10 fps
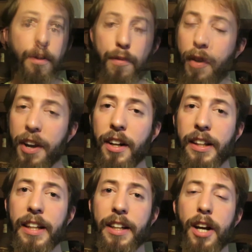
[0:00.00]

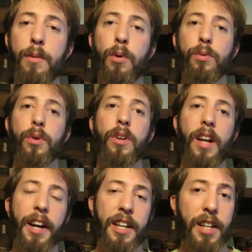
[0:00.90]
Finally, Geirmundur,
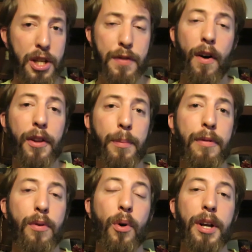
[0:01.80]
like his father
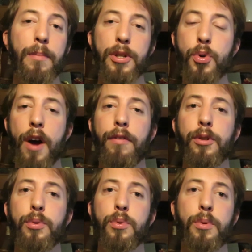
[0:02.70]
before him,
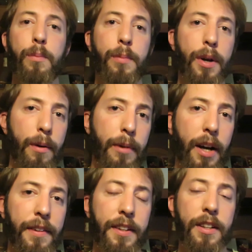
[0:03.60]
traveled to
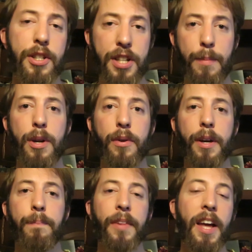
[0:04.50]
Bjarmland,
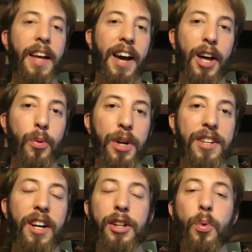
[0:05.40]
Siberia, and
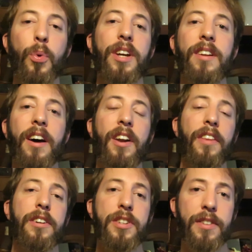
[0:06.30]
returned with
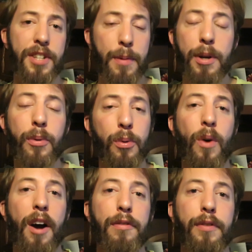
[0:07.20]
another Siberian
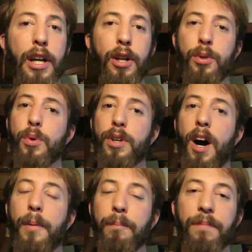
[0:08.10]
wife,
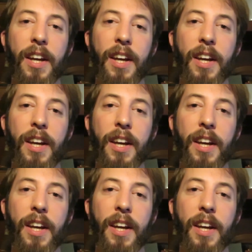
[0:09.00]
Ilturka.